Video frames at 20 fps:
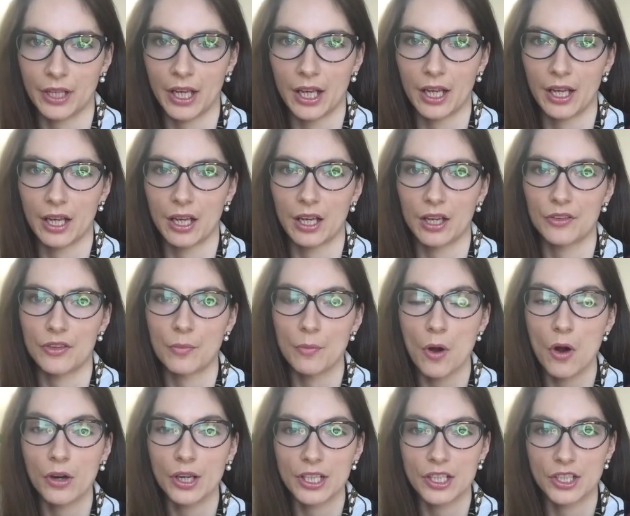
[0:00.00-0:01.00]
the
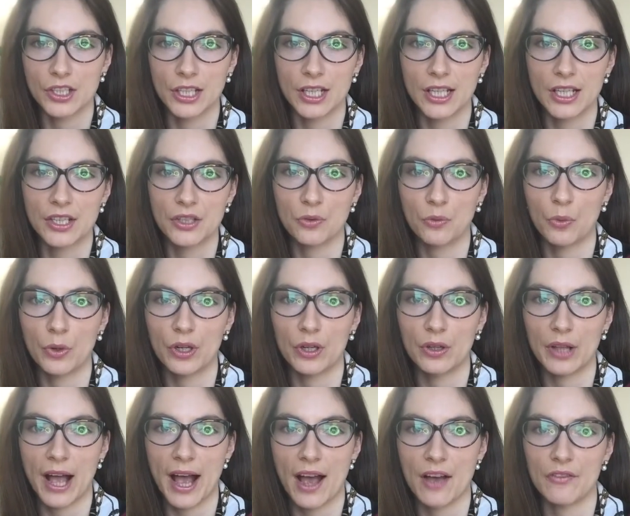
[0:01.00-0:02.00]
mortgage deed will
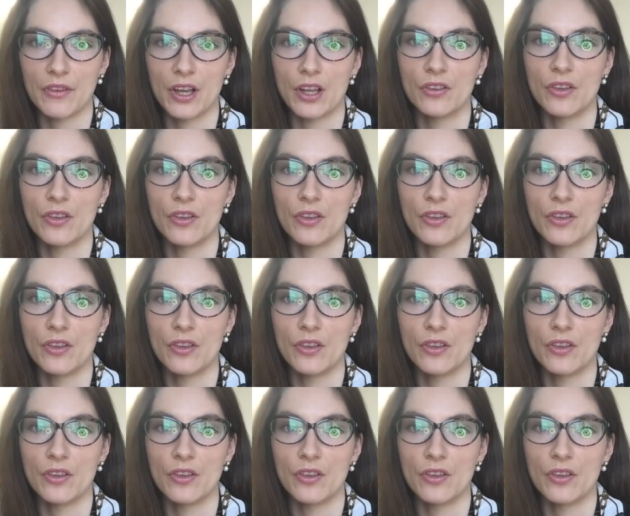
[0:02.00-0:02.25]
have a